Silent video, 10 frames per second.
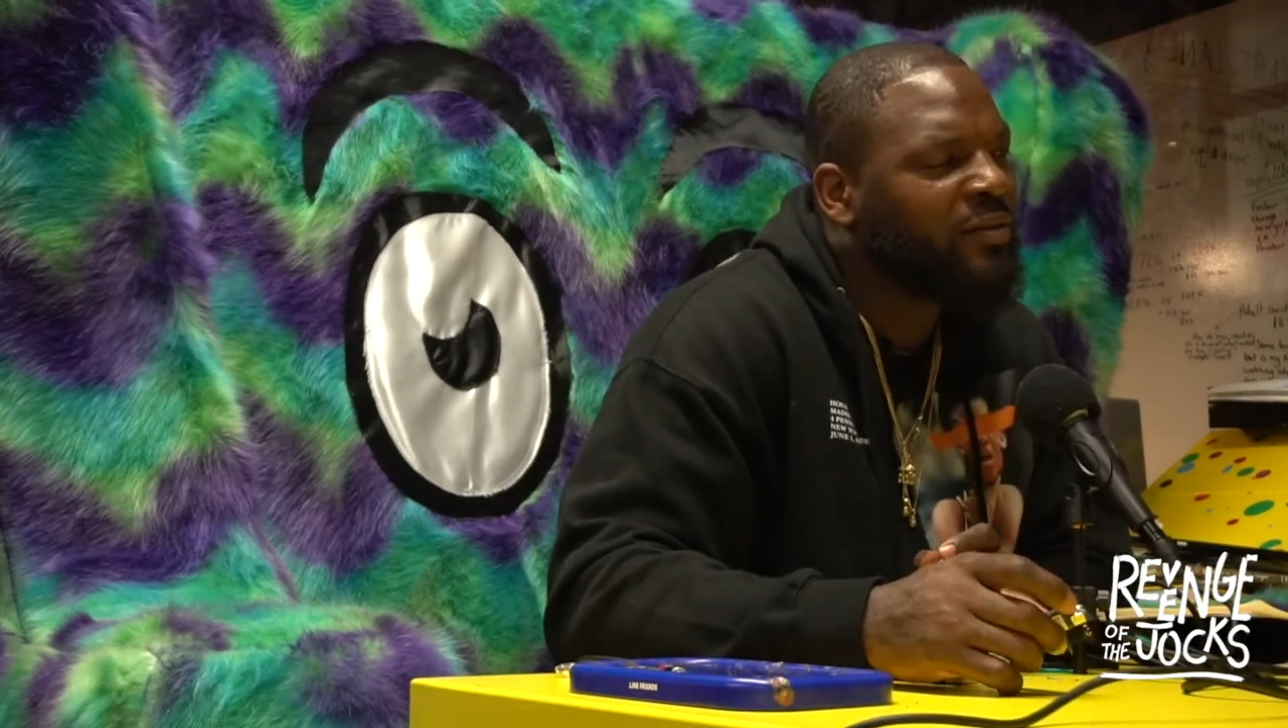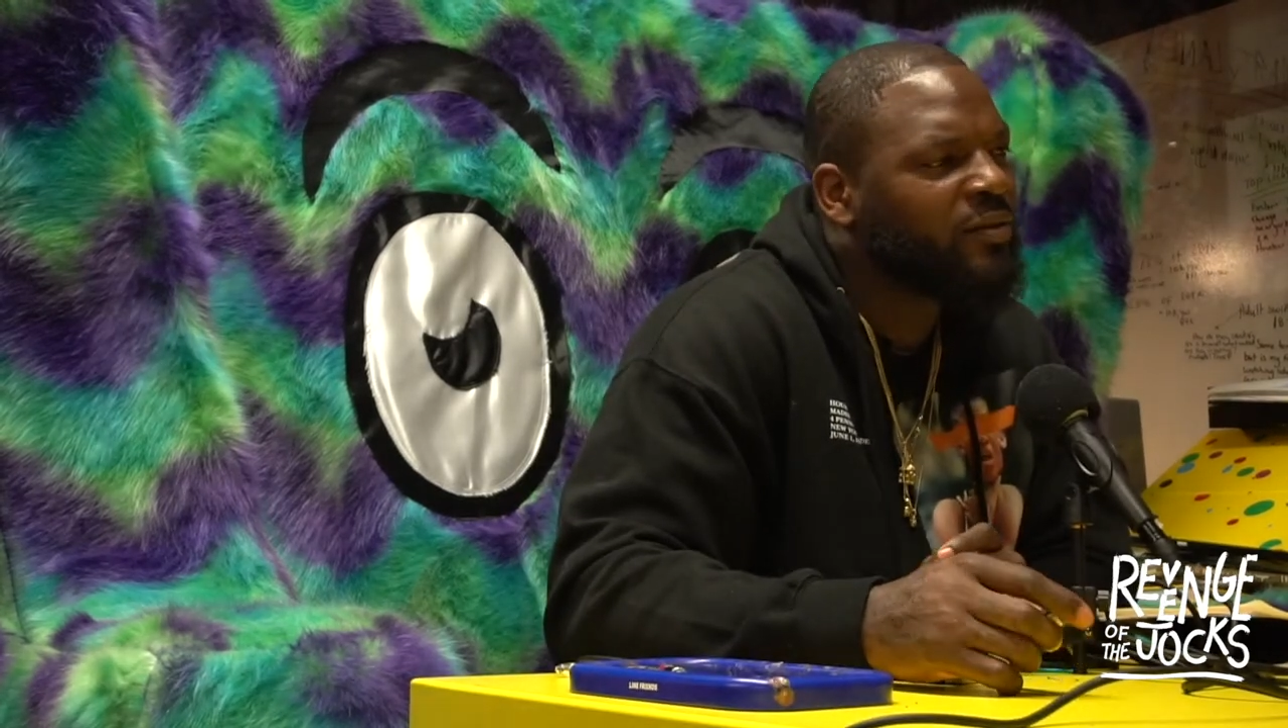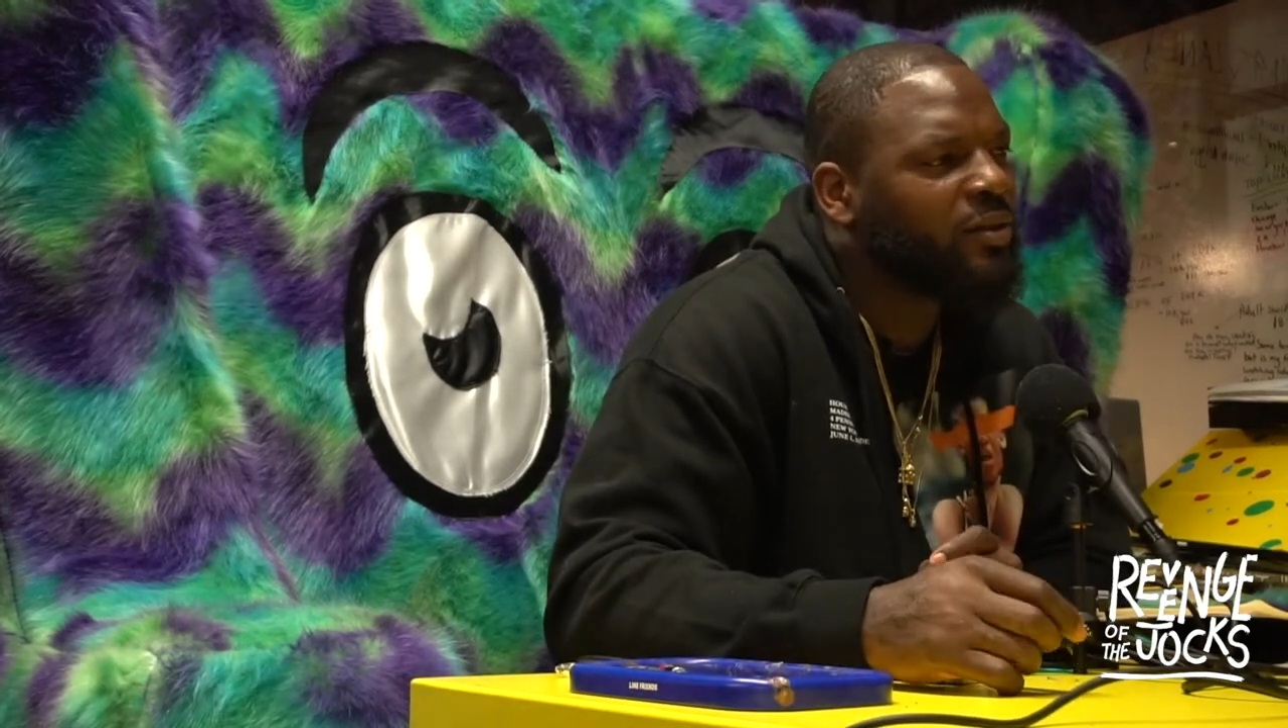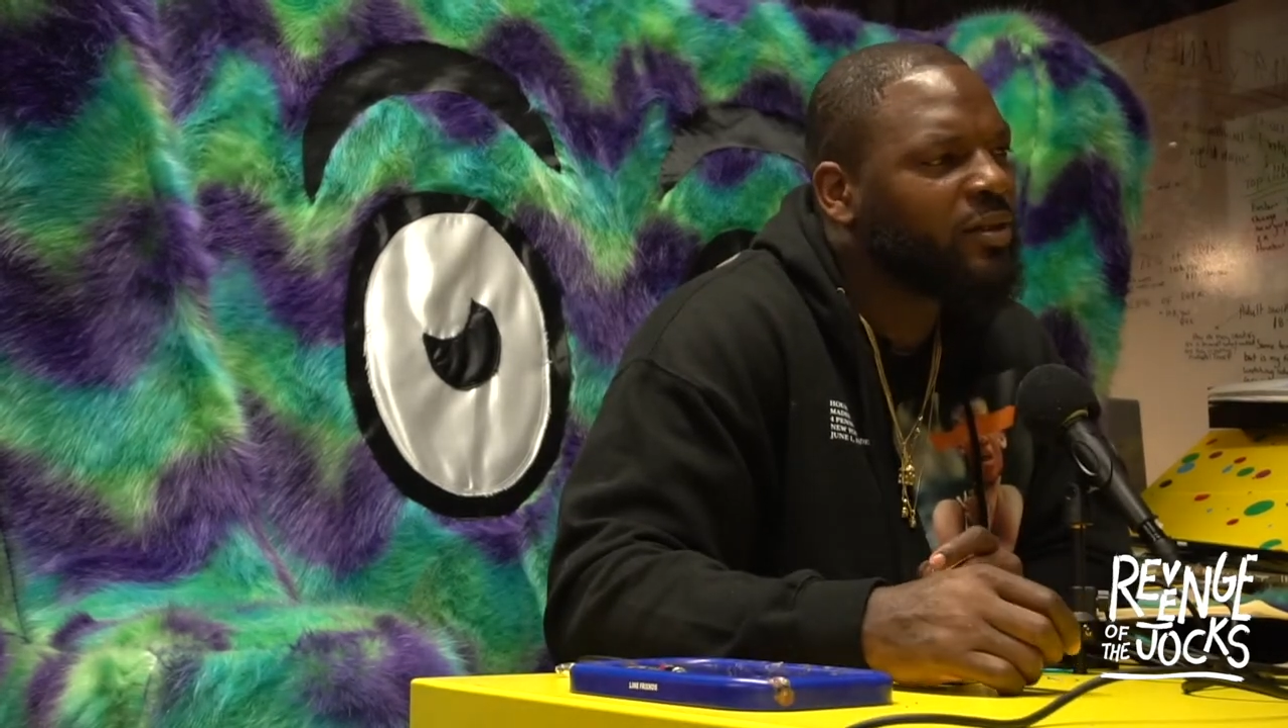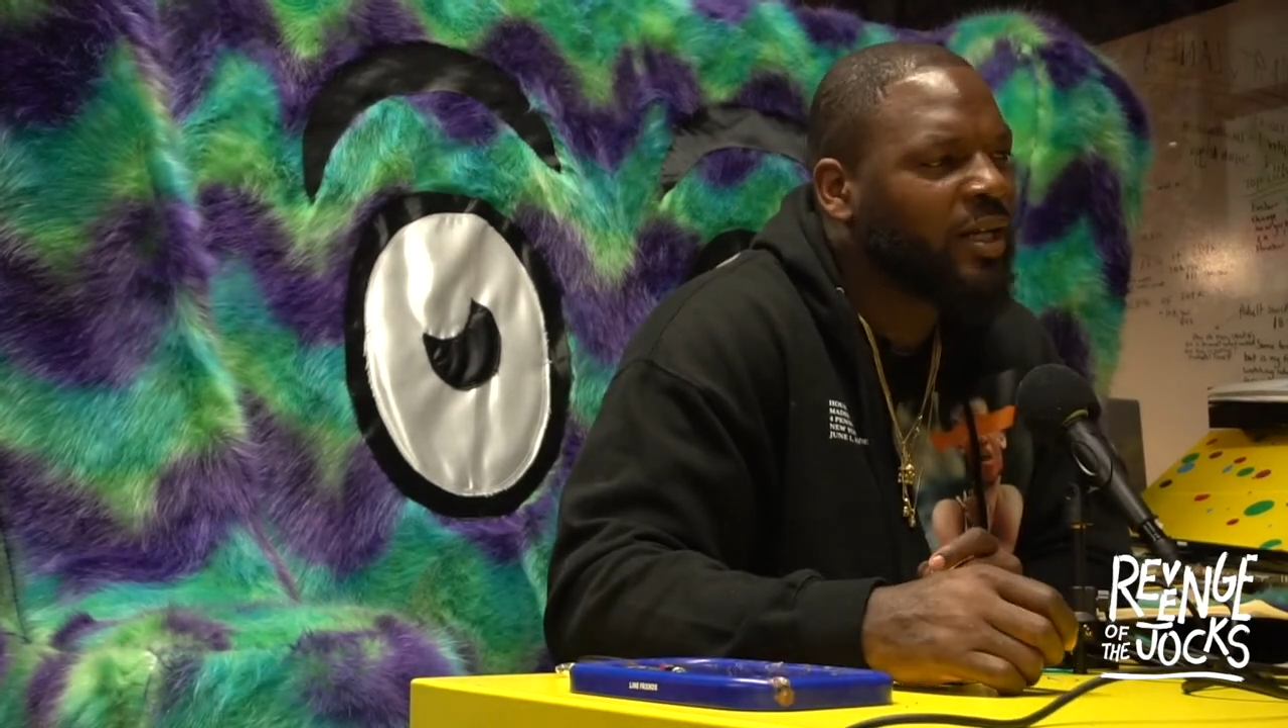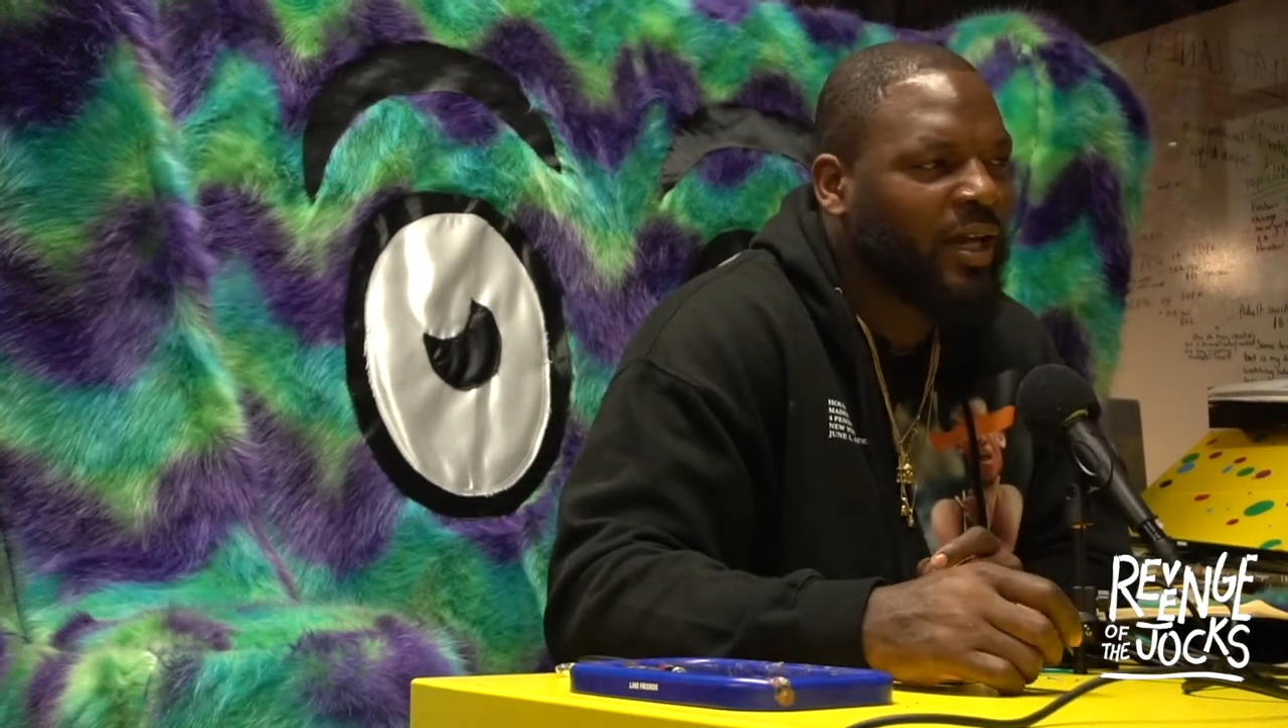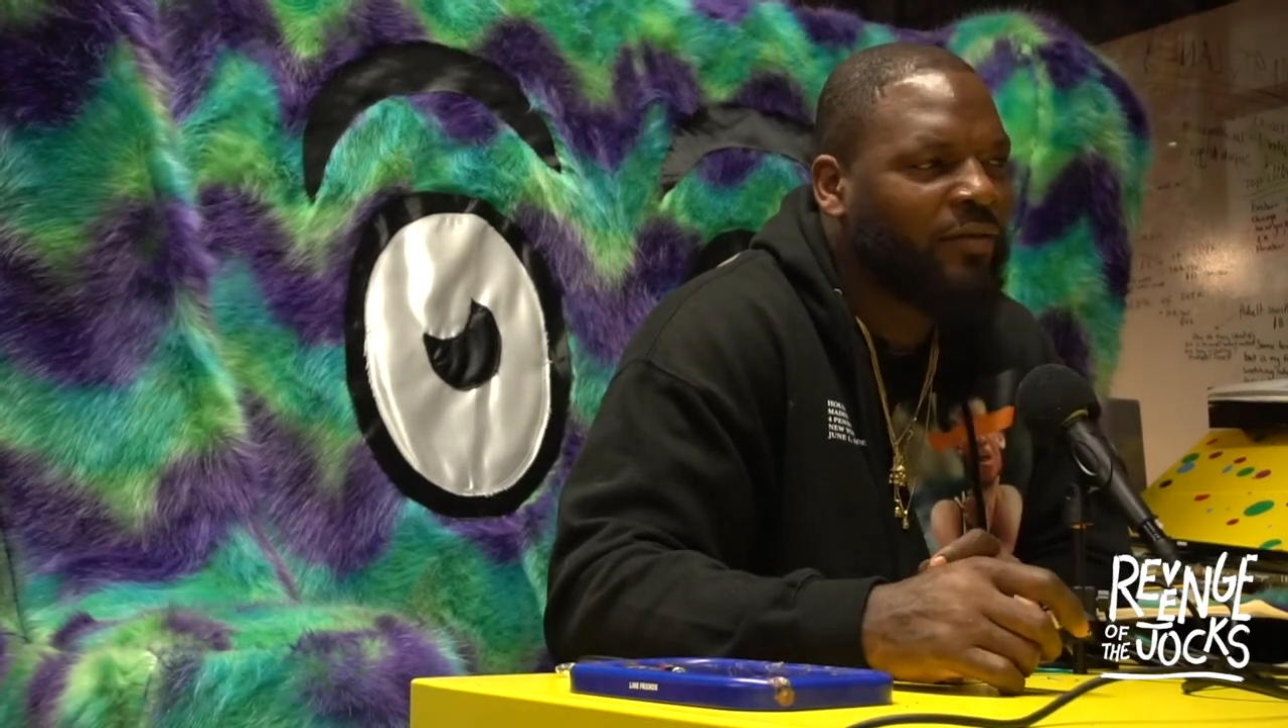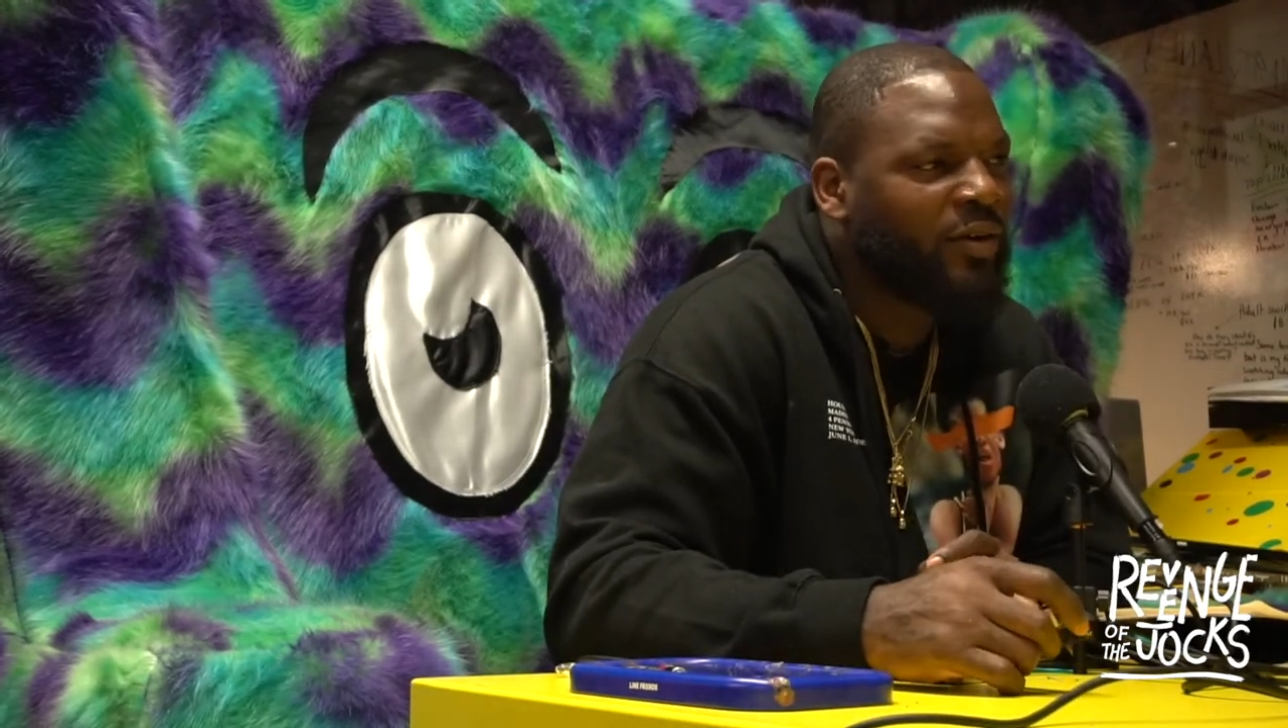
go to the motherland.